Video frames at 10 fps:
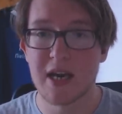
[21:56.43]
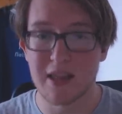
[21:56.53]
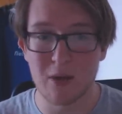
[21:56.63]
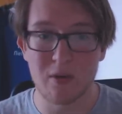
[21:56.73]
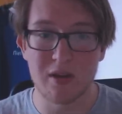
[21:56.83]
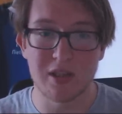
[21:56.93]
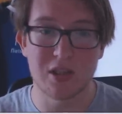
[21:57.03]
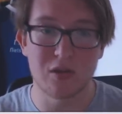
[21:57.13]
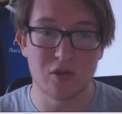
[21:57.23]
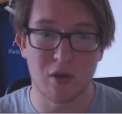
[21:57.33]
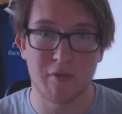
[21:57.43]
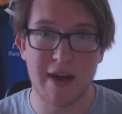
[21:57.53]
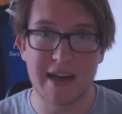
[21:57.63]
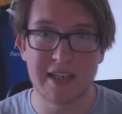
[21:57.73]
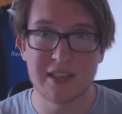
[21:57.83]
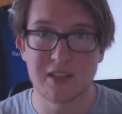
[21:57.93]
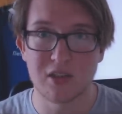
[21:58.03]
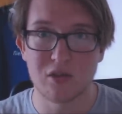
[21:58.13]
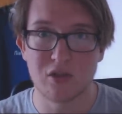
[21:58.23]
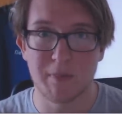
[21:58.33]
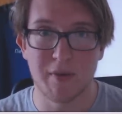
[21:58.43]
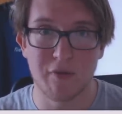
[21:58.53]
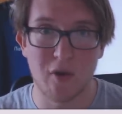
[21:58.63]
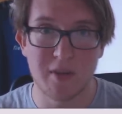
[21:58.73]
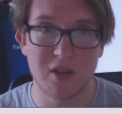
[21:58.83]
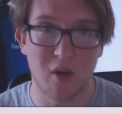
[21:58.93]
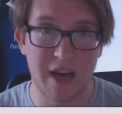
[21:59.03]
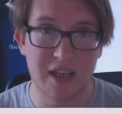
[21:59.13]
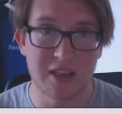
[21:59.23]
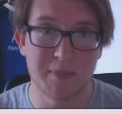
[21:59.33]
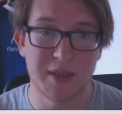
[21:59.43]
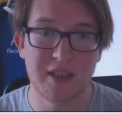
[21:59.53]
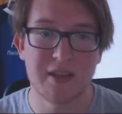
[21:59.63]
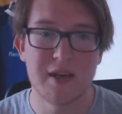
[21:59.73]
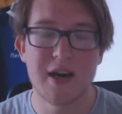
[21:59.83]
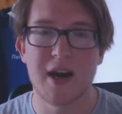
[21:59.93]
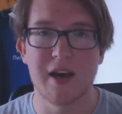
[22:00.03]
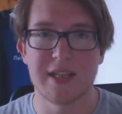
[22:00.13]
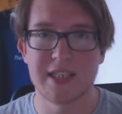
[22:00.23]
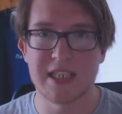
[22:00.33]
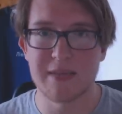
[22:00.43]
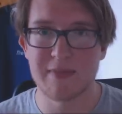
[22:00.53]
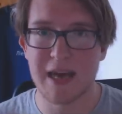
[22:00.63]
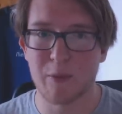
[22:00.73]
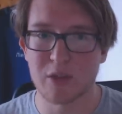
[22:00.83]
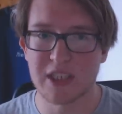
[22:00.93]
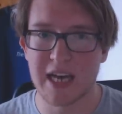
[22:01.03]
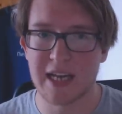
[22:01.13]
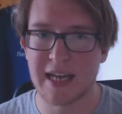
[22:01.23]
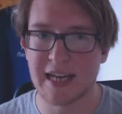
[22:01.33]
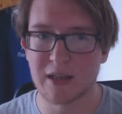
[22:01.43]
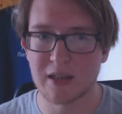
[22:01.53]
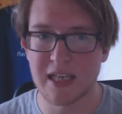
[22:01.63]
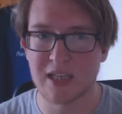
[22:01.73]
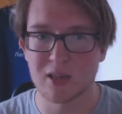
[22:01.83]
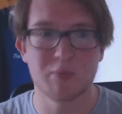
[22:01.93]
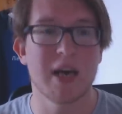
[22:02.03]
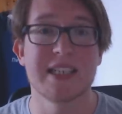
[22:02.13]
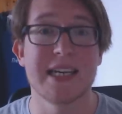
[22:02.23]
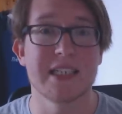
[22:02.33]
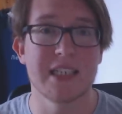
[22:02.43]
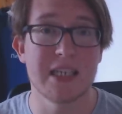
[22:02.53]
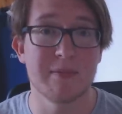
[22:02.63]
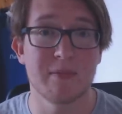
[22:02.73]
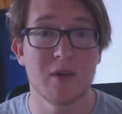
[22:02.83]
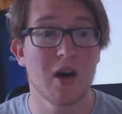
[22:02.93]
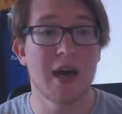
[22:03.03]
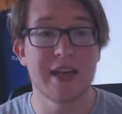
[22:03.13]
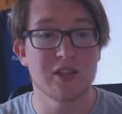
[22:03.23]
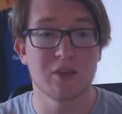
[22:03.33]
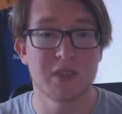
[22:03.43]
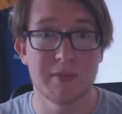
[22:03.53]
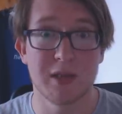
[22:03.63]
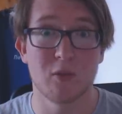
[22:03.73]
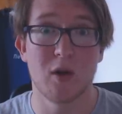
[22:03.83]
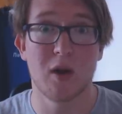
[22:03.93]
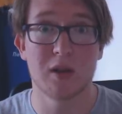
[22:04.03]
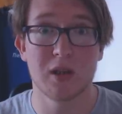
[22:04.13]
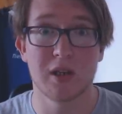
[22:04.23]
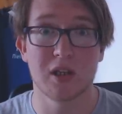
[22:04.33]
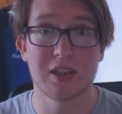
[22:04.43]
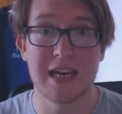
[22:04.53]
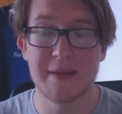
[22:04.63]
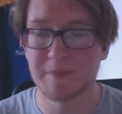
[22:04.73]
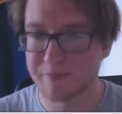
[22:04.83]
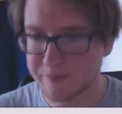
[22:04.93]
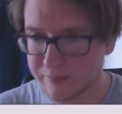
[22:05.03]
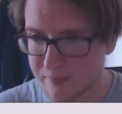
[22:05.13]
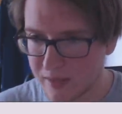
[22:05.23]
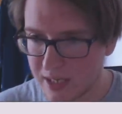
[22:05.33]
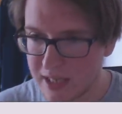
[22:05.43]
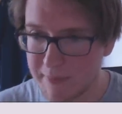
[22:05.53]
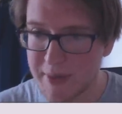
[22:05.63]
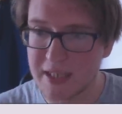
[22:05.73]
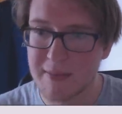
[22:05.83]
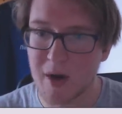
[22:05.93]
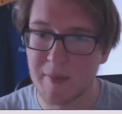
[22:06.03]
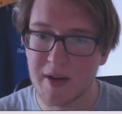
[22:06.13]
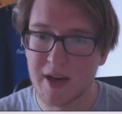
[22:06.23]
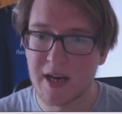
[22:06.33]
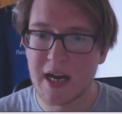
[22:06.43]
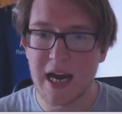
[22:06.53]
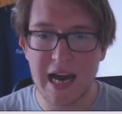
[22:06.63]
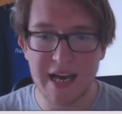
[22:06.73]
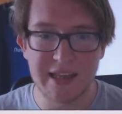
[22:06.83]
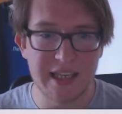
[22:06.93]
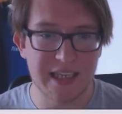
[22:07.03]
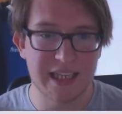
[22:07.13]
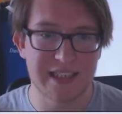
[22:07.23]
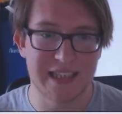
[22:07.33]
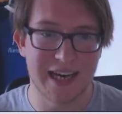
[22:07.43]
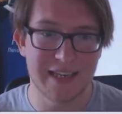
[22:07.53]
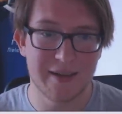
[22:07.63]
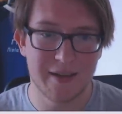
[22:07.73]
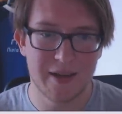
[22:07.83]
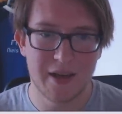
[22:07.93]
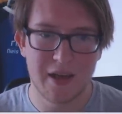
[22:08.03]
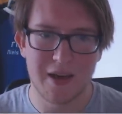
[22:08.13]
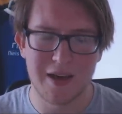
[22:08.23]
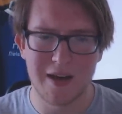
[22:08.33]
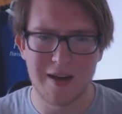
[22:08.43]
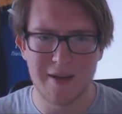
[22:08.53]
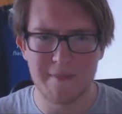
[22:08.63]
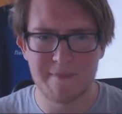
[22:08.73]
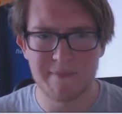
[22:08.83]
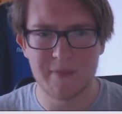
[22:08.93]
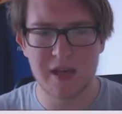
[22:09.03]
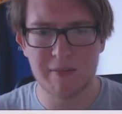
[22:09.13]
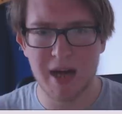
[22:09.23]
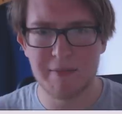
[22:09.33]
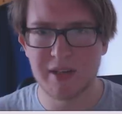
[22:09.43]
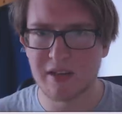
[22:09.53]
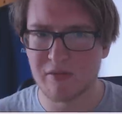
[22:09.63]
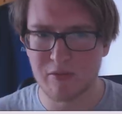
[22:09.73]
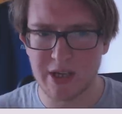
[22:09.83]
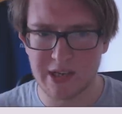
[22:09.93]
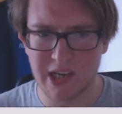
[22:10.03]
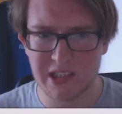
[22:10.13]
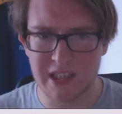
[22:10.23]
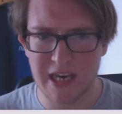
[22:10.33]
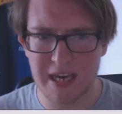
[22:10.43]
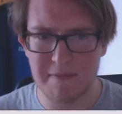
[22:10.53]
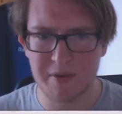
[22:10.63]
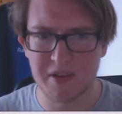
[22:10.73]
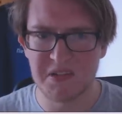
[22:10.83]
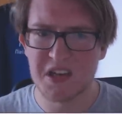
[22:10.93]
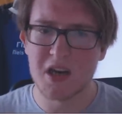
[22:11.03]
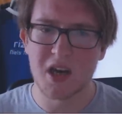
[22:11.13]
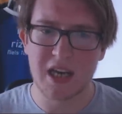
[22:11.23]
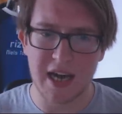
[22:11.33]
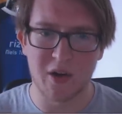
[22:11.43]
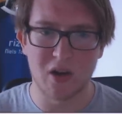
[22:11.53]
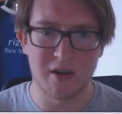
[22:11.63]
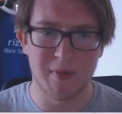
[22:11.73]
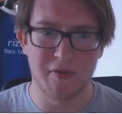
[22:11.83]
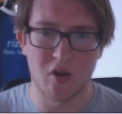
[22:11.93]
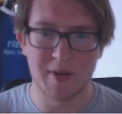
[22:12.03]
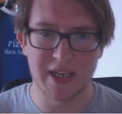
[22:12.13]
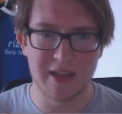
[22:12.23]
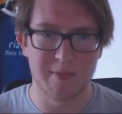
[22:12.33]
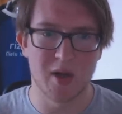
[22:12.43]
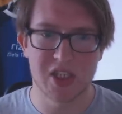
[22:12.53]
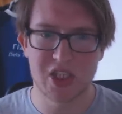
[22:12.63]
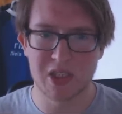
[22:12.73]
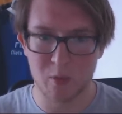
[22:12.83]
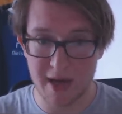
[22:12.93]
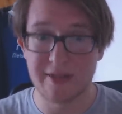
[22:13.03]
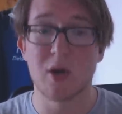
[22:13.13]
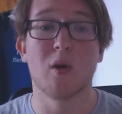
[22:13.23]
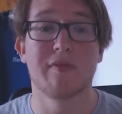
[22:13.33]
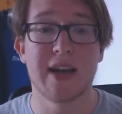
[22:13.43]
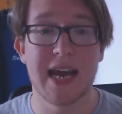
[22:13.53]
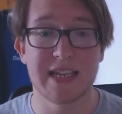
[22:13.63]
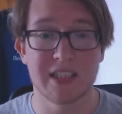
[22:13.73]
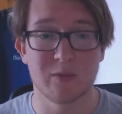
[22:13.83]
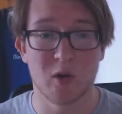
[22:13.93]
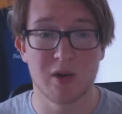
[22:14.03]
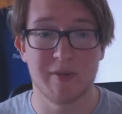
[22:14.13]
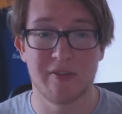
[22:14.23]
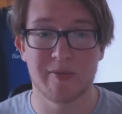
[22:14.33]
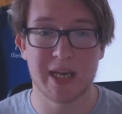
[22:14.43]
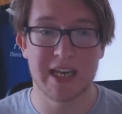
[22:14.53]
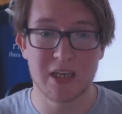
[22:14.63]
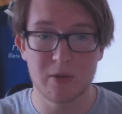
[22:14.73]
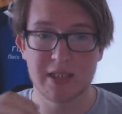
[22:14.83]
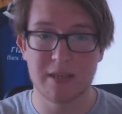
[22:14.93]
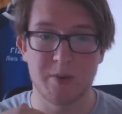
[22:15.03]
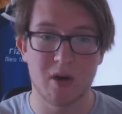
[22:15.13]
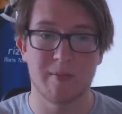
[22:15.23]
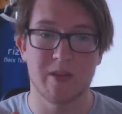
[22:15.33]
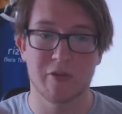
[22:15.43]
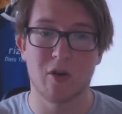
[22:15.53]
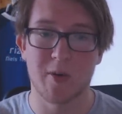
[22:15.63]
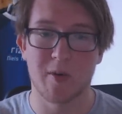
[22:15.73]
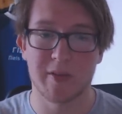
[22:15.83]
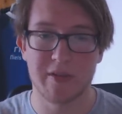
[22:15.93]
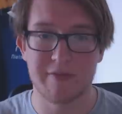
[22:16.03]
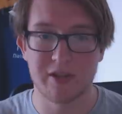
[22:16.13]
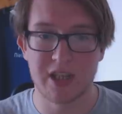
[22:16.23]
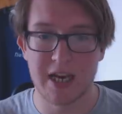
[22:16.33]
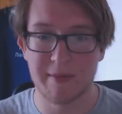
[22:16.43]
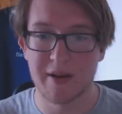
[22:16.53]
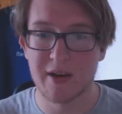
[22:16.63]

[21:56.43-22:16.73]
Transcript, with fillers: They were the 2 top fraggers, the 2 top performers on LGB, the team that was kind of like, they could surprise any team, any top team in the world on a good day. They picked them up and they kicked Schneider. In my opinion, a really nice guy, but kind of underperforming in the months where the whole Fnatic team were underperforming. Like he was at the bottom of the scoreboard almost every time.